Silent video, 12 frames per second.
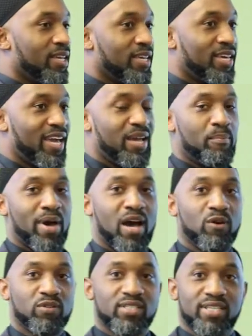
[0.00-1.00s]
came
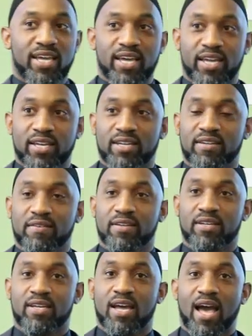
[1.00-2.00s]
out saying,
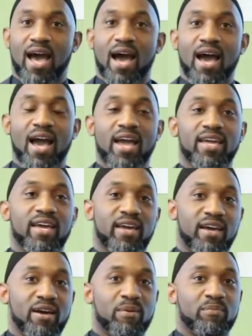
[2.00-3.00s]
I
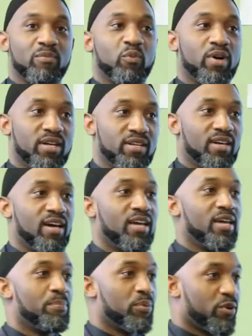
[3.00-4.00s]
am what? A
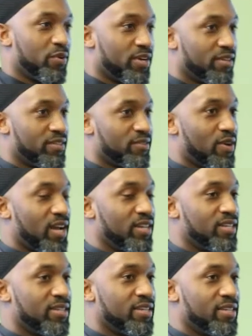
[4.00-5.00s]
hypocrite, right?
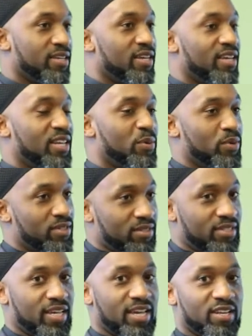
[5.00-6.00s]
and he would
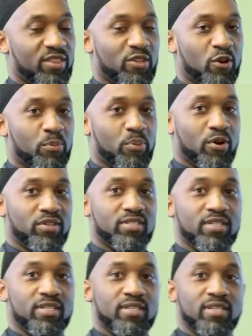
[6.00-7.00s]
say it in third
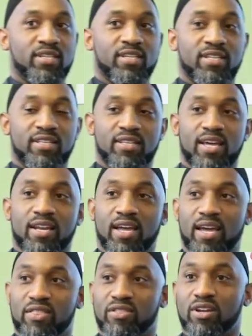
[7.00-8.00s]
person that
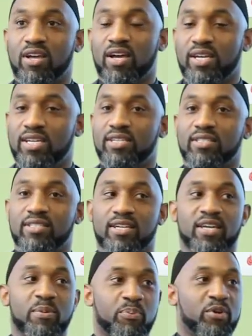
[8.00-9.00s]
Handala is a
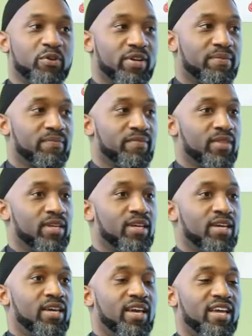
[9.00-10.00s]
hypocrite.
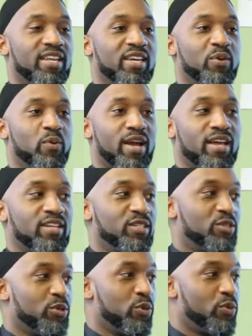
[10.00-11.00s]
And he ran
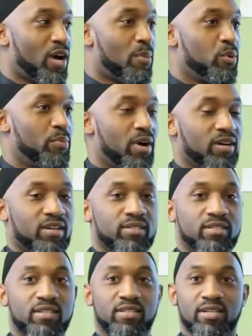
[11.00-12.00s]
into Abu Bakr
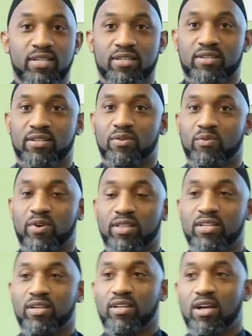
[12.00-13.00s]
as-Siddiq
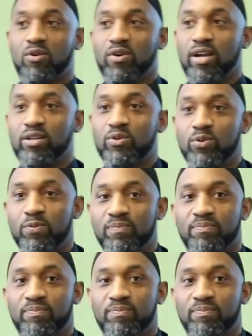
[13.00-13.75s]
radiallahu anhu,